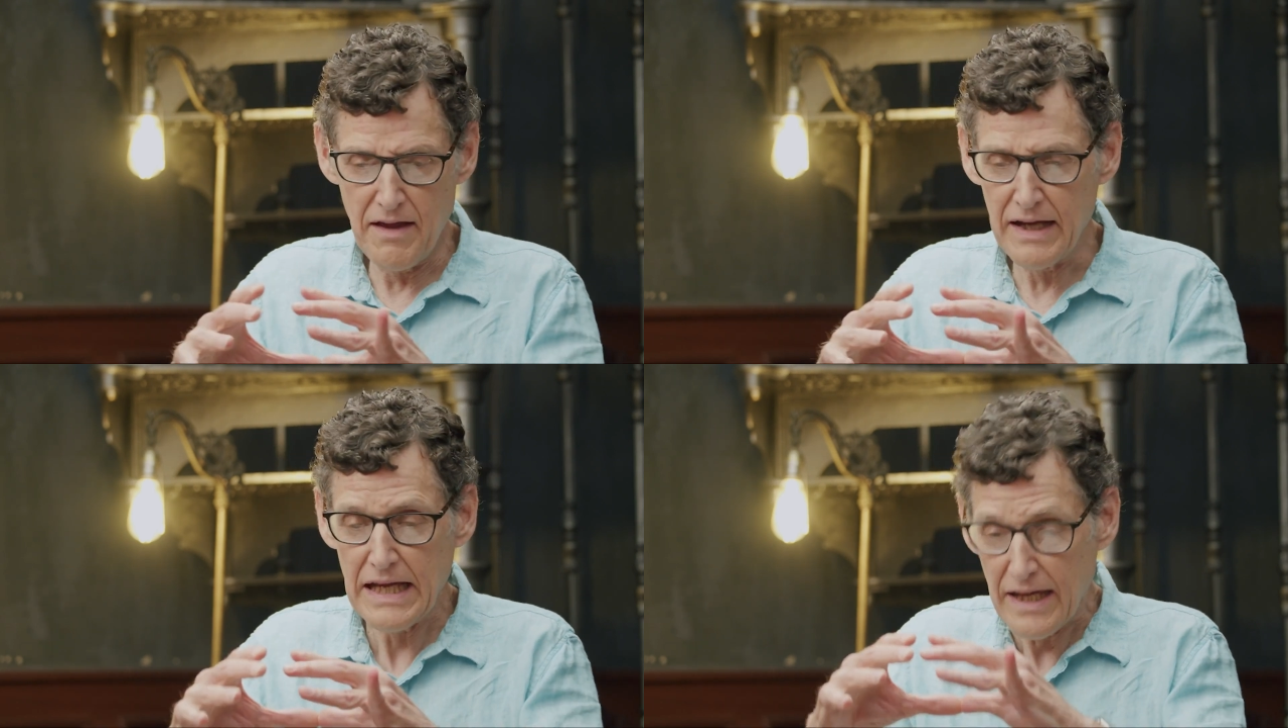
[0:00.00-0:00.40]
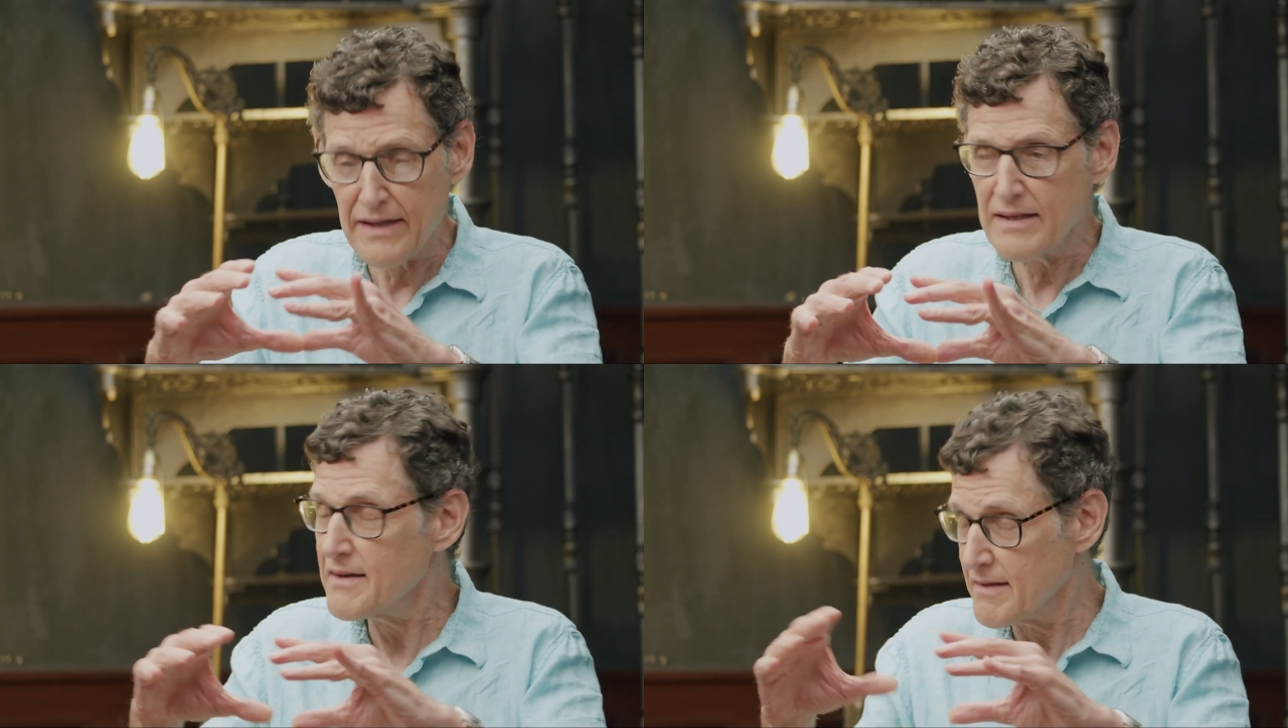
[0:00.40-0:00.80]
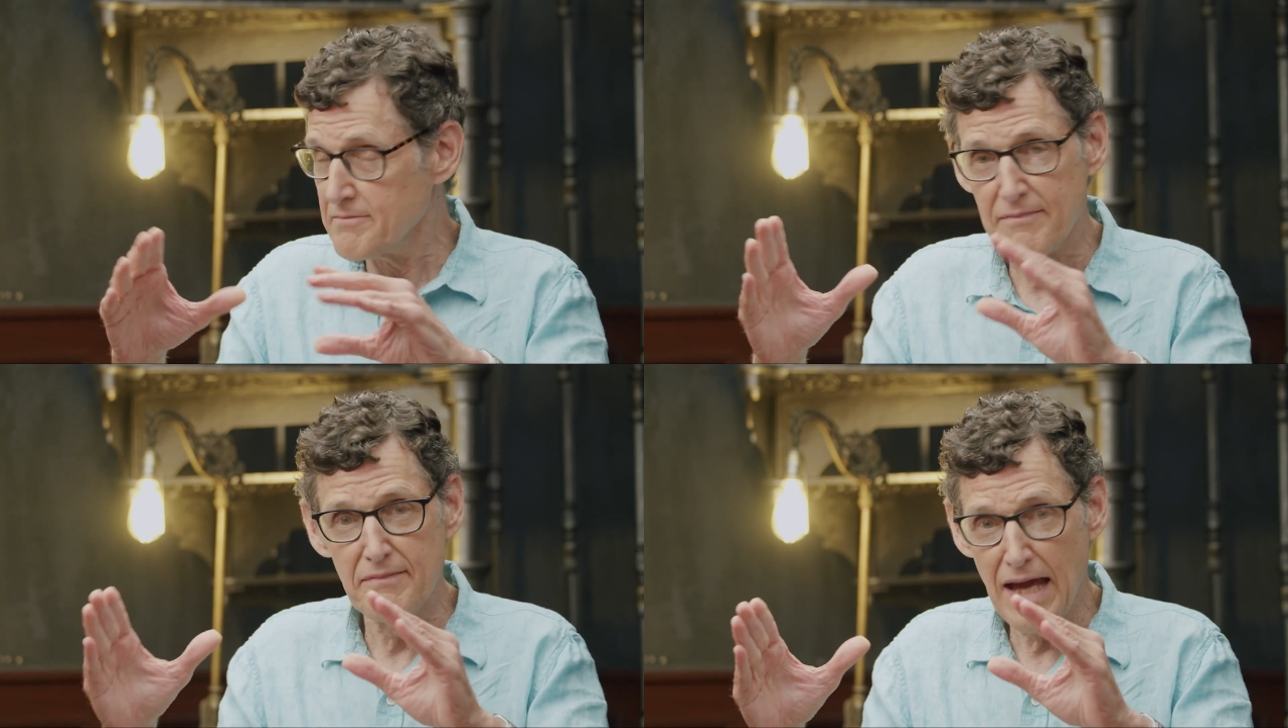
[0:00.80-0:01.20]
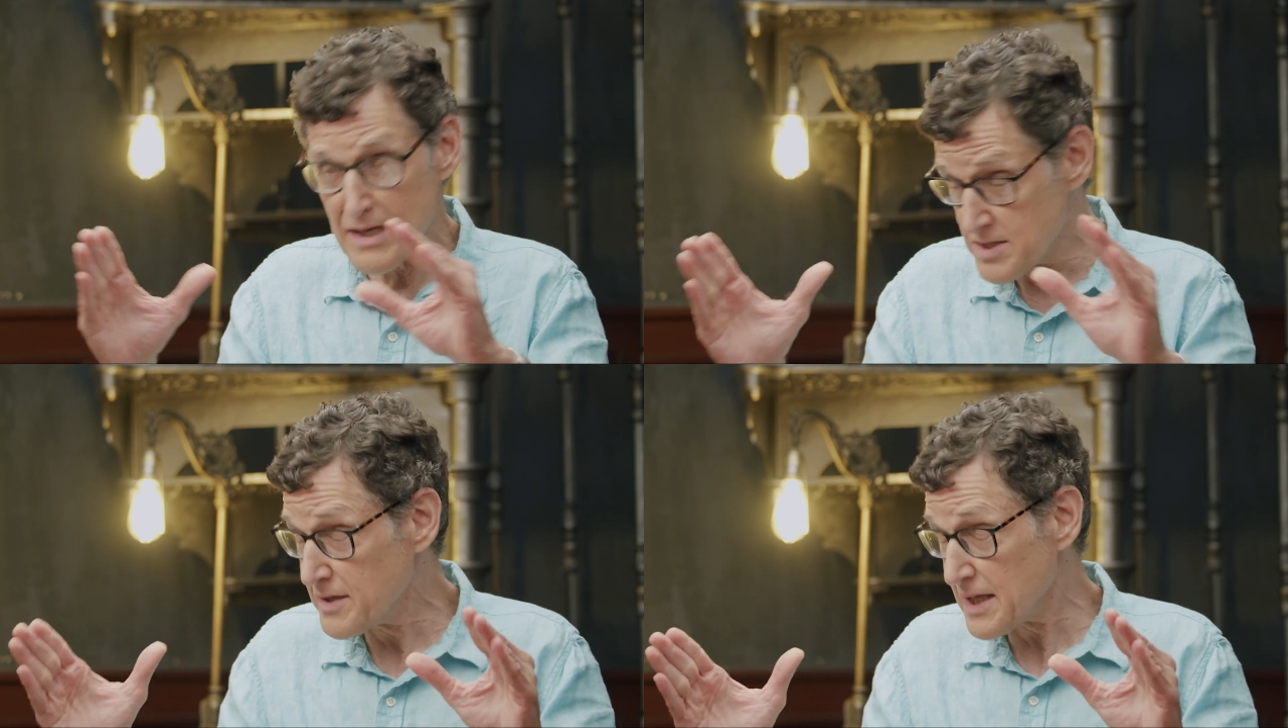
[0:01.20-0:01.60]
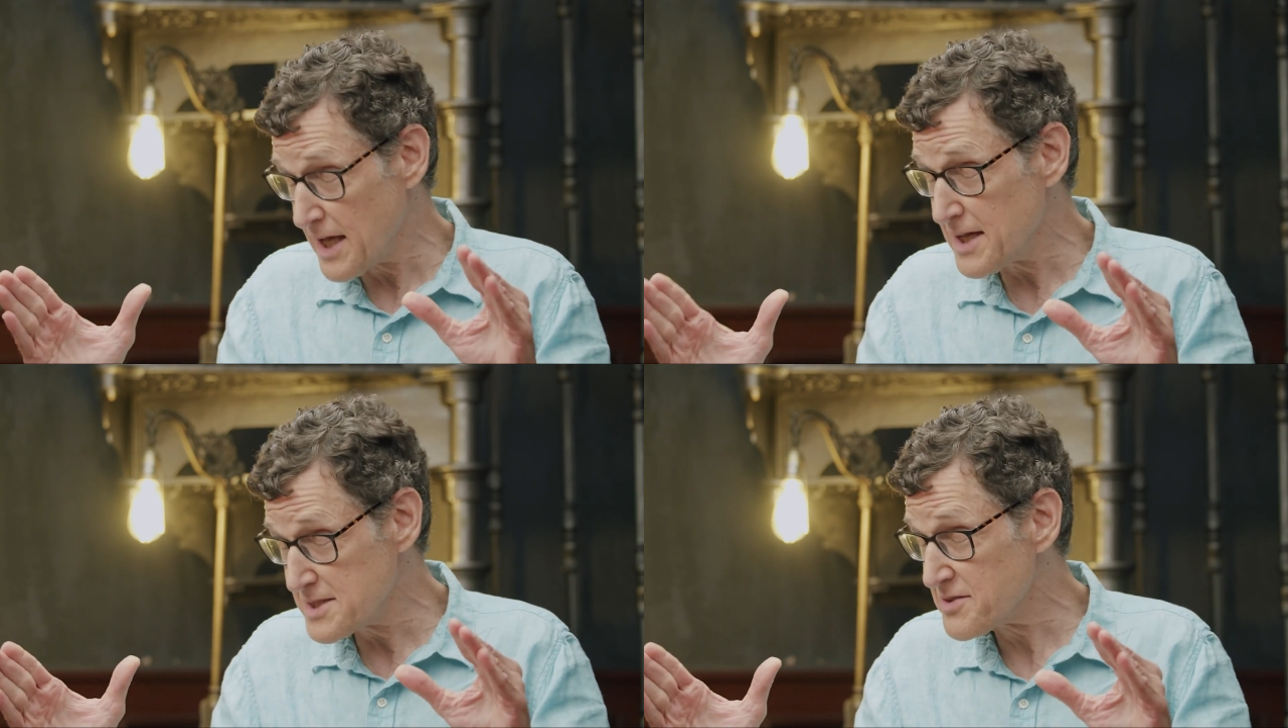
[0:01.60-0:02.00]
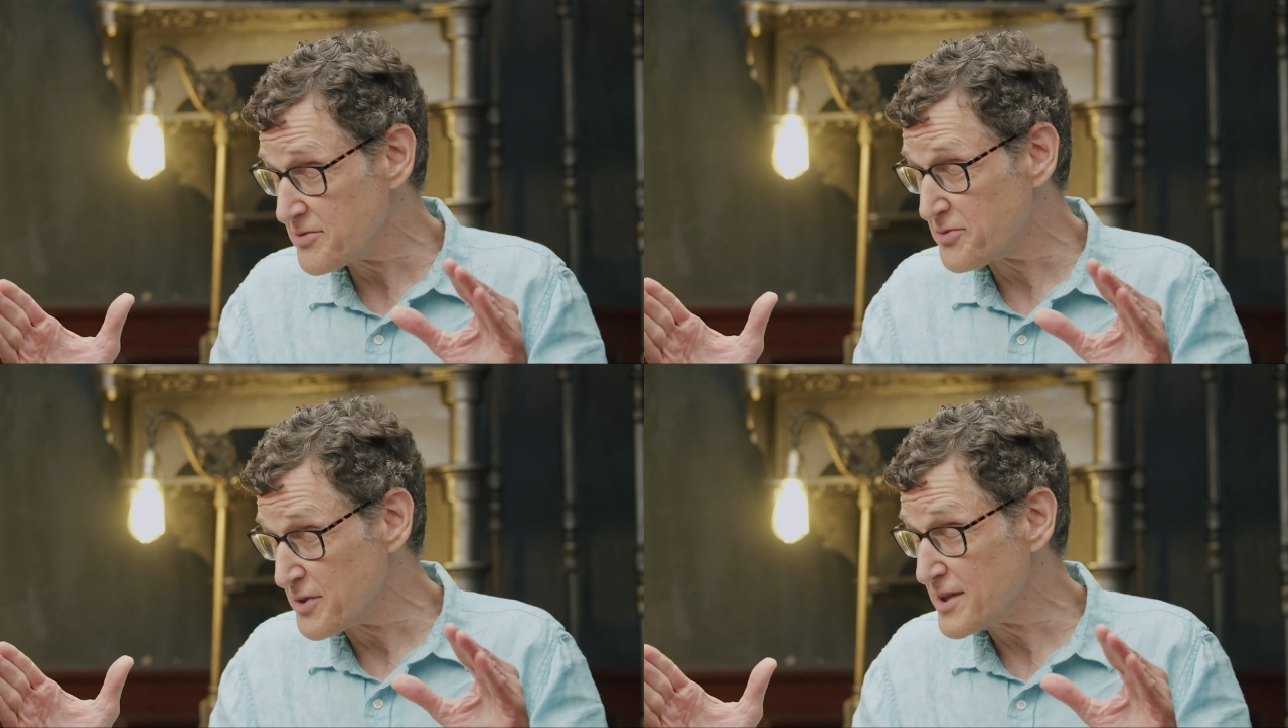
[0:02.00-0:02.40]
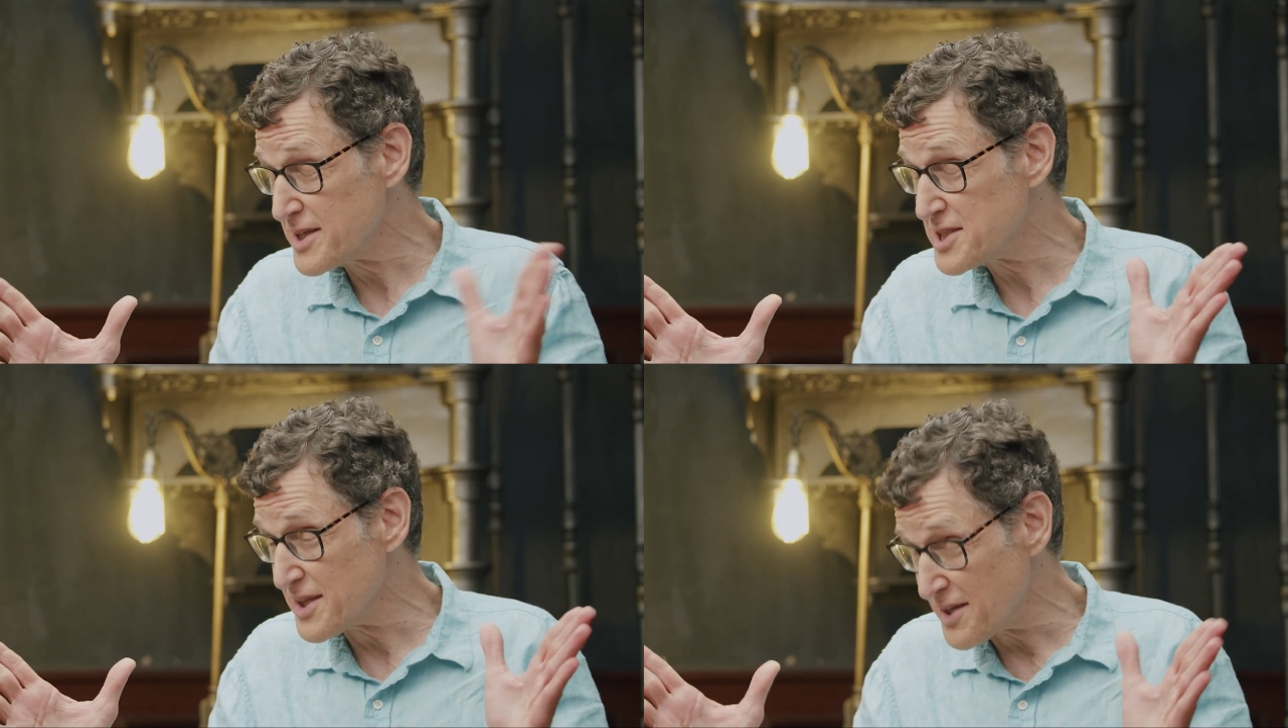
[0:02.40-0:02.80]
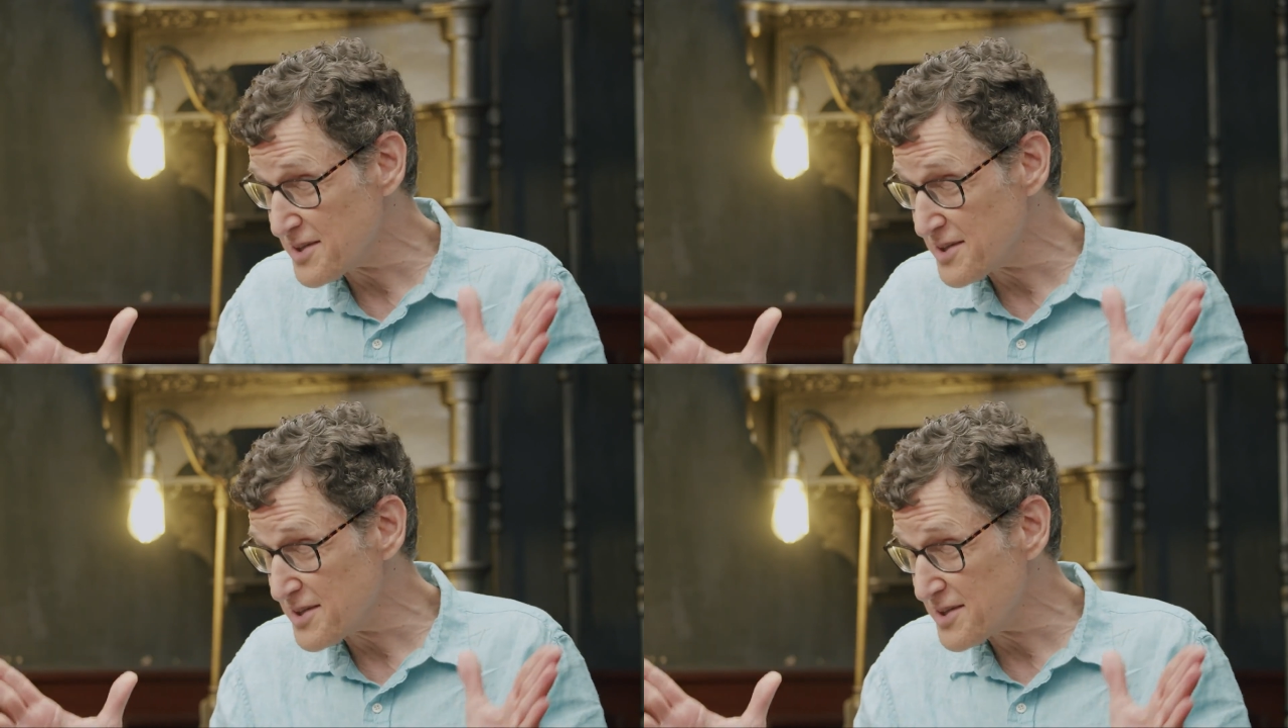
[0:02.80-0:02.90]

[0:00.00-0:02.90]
again, as on the case of religion,